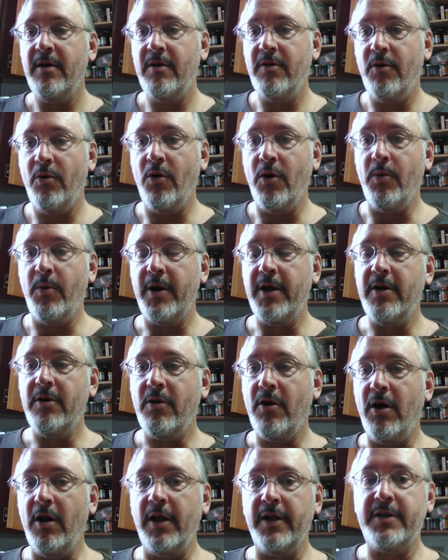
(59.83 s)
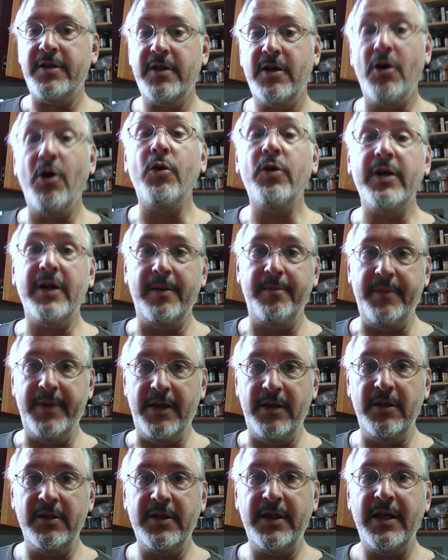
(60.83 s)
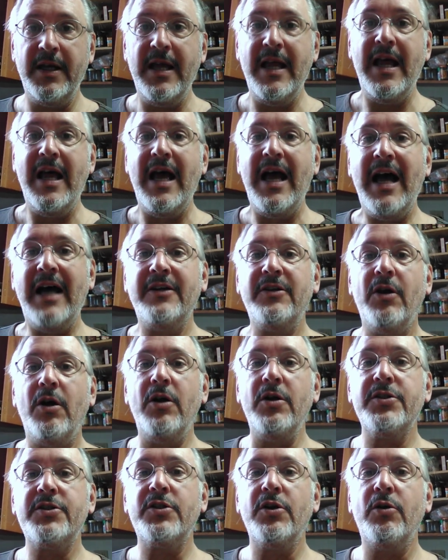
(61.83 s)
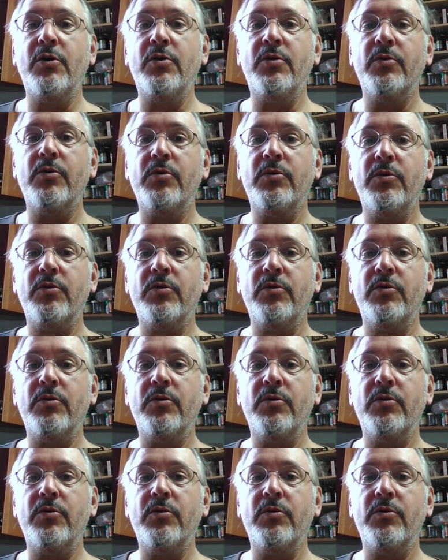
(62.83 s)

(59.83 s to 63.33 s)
what do you call it, coconut milk, and also